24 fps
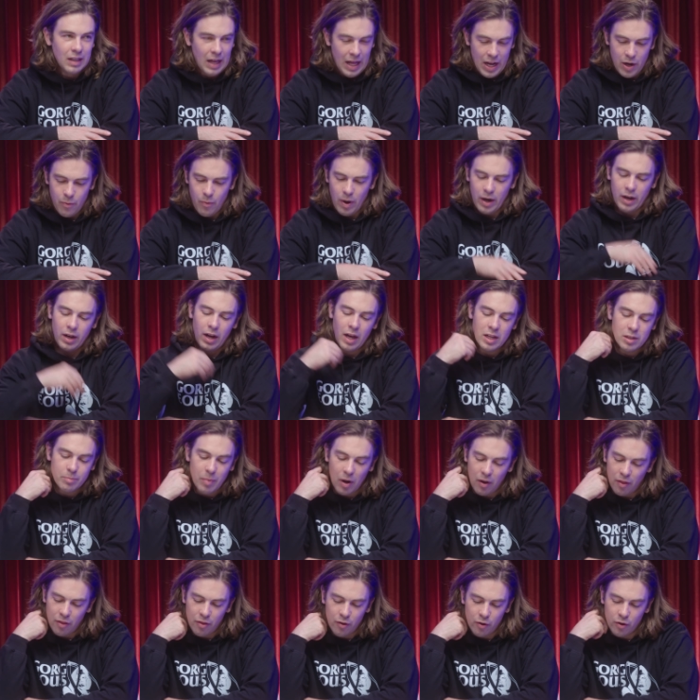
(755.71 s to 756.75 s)
I didn't recognize
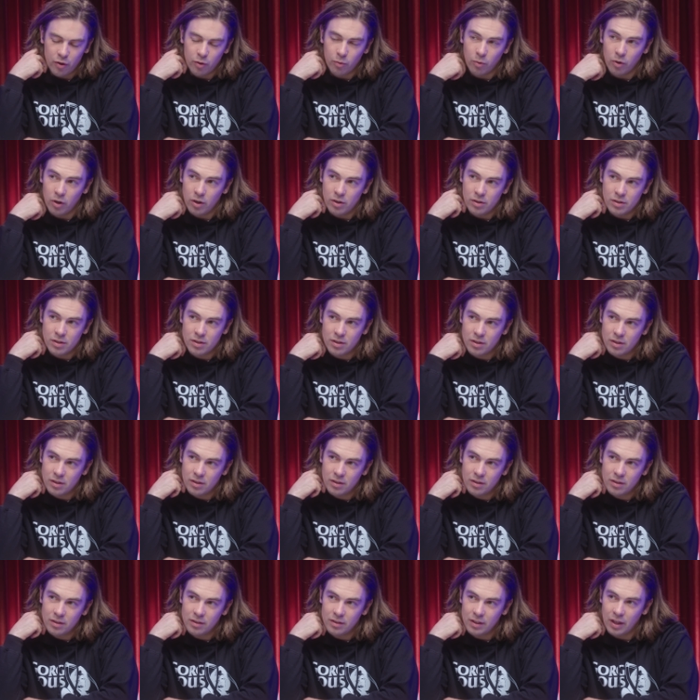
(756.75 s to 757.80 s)
about a third of the words
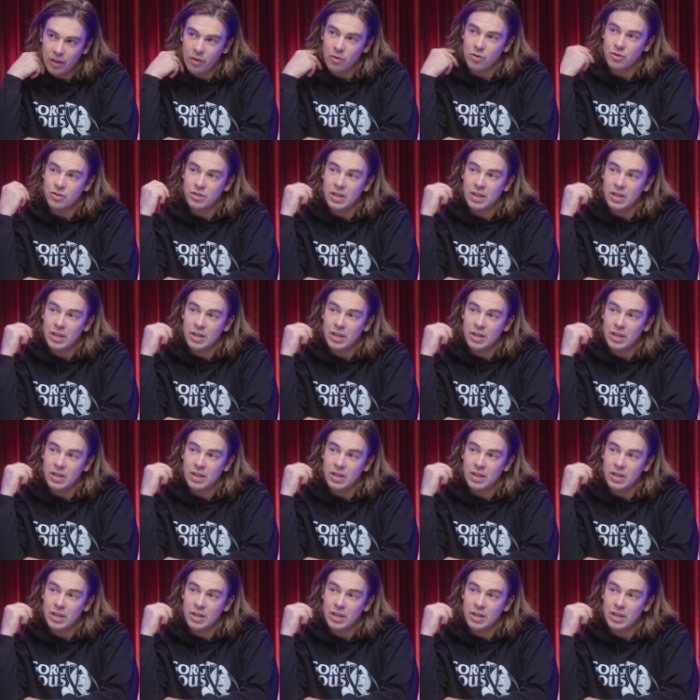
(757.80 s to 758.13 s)
that you